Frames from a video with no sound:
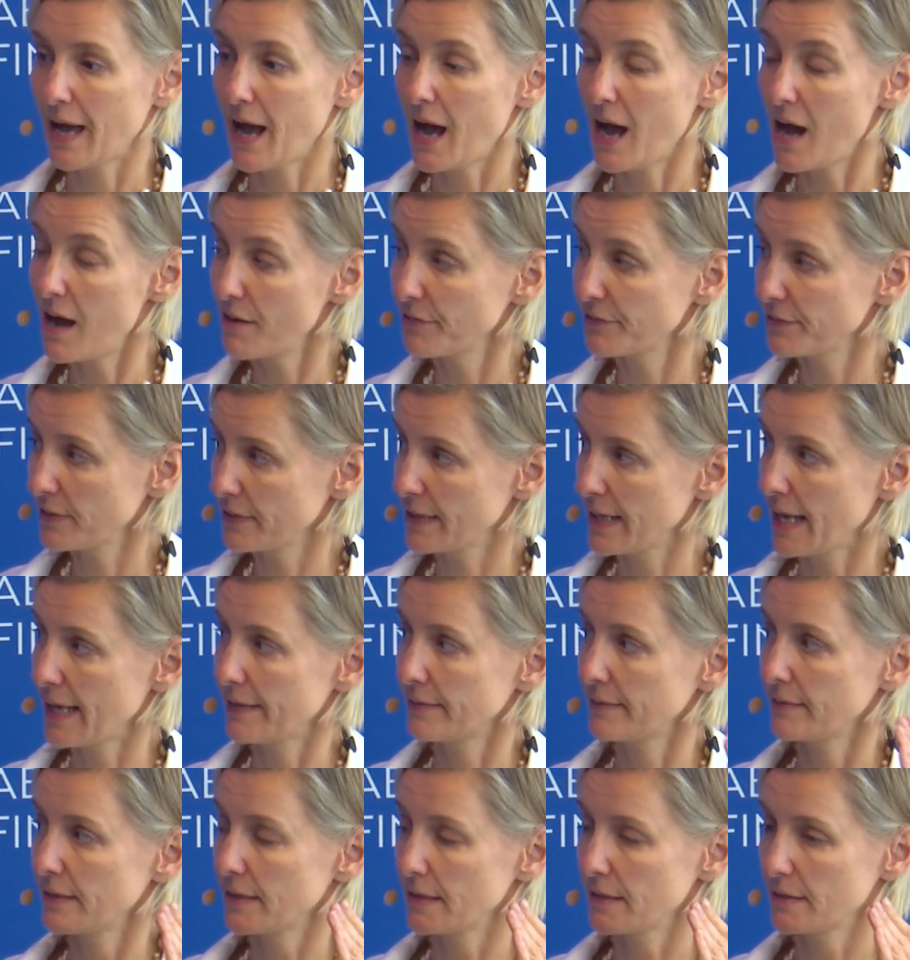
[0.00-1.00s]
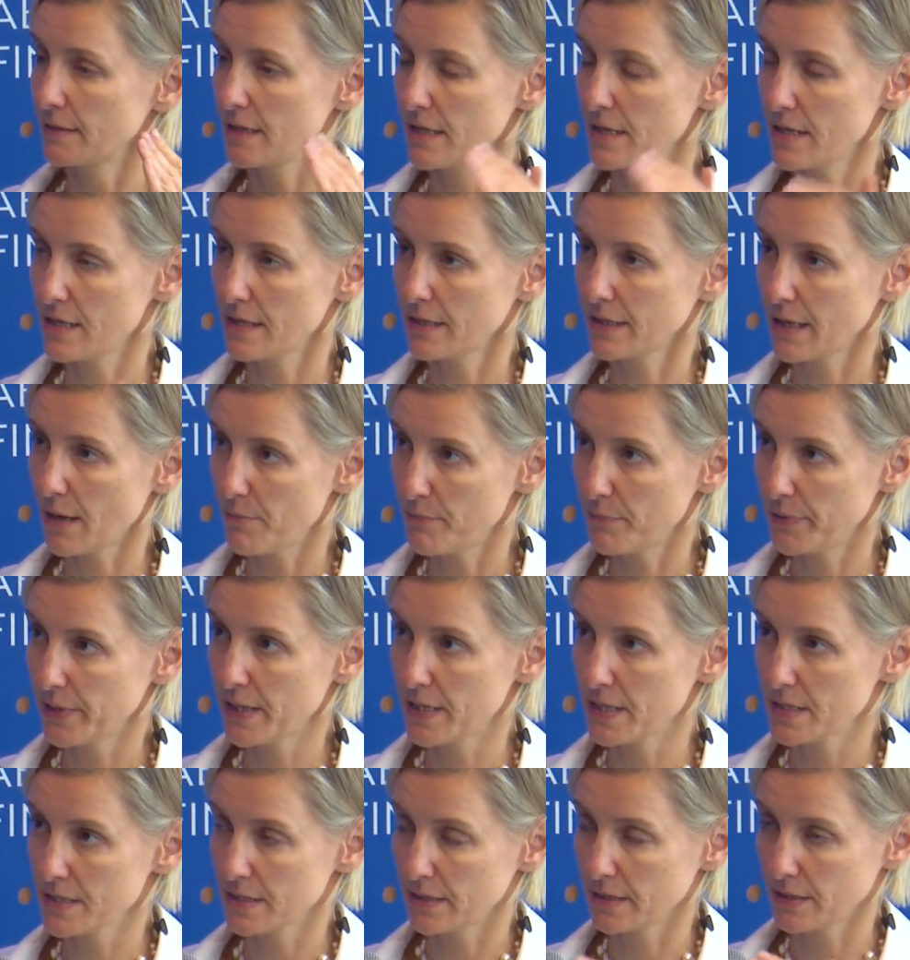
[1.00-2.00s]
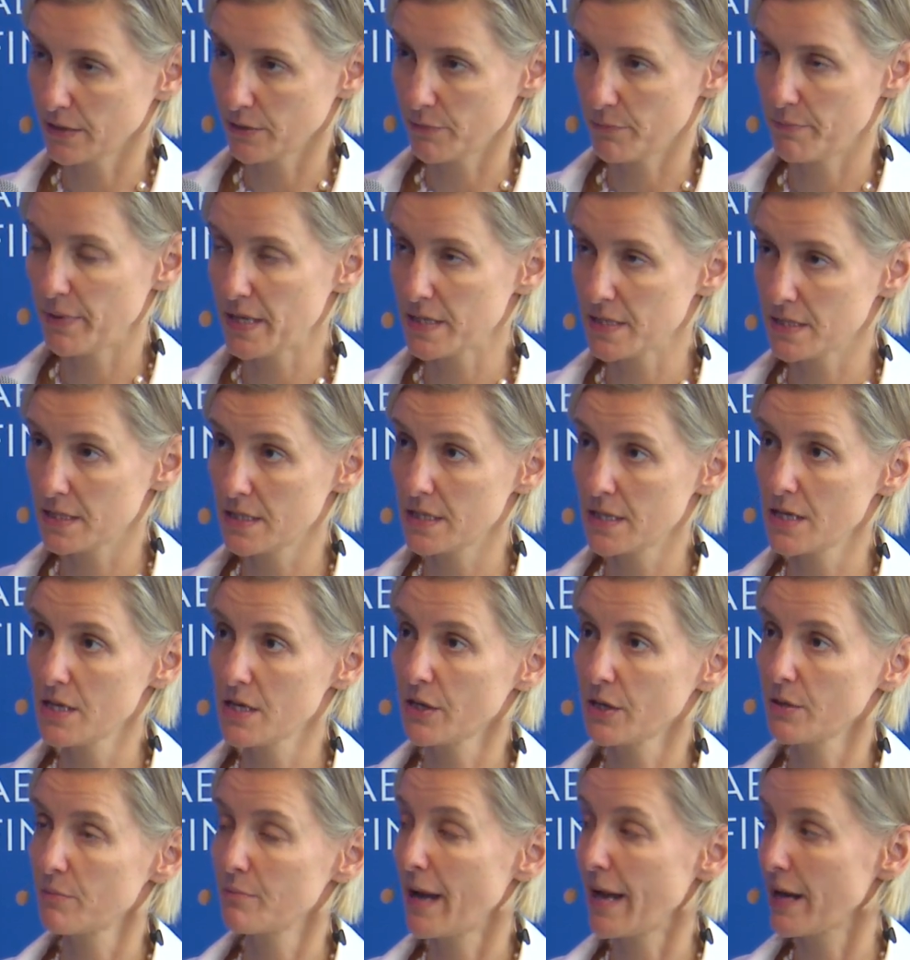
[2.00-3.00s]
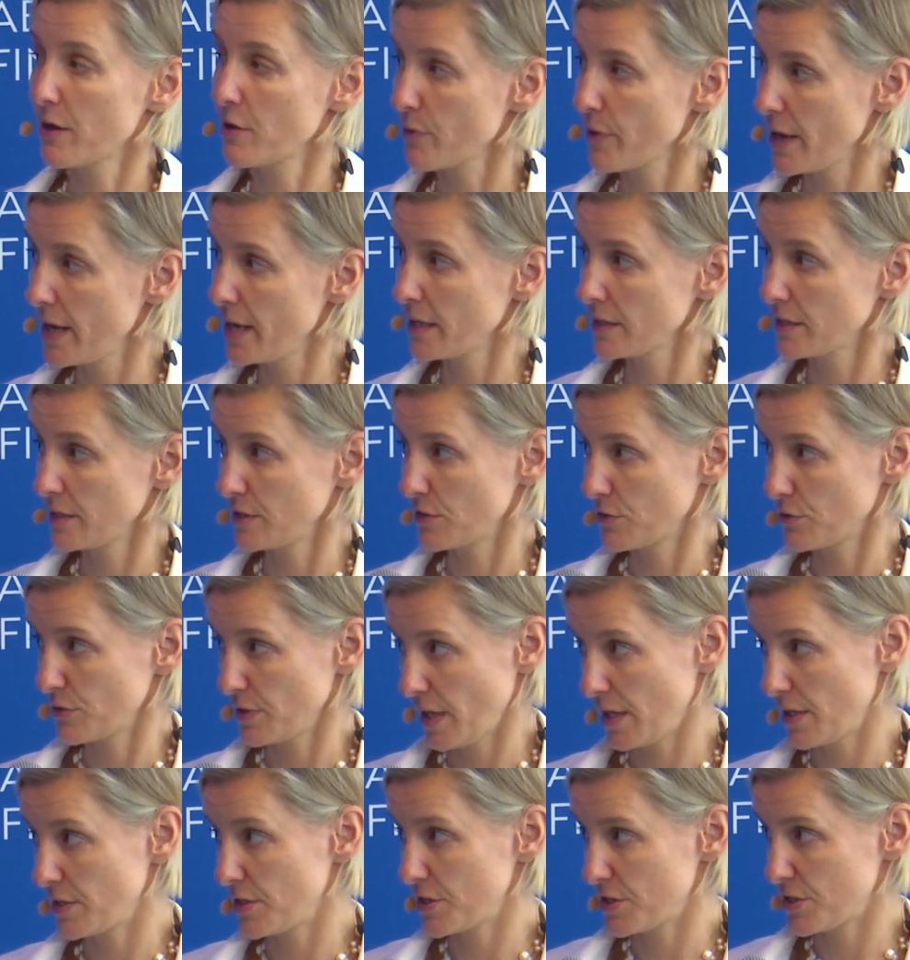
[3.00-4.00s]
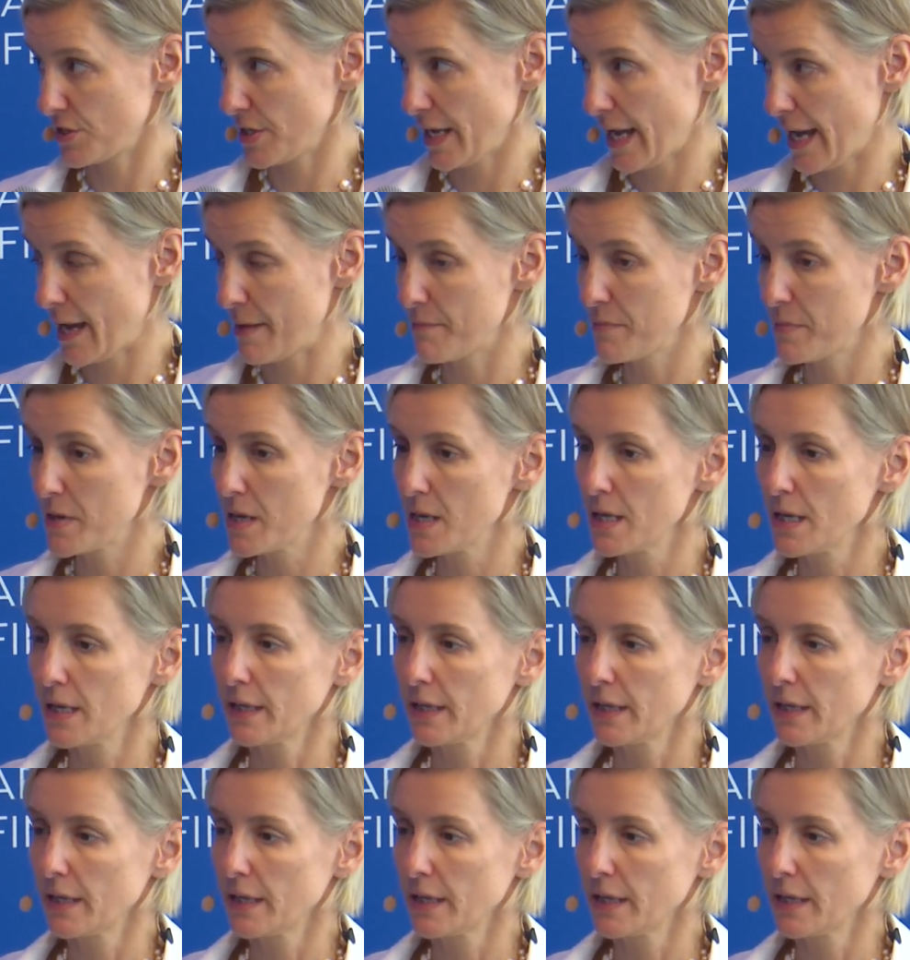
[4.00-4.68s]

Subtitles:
After that, the companies that are based here migrated into the ADGM.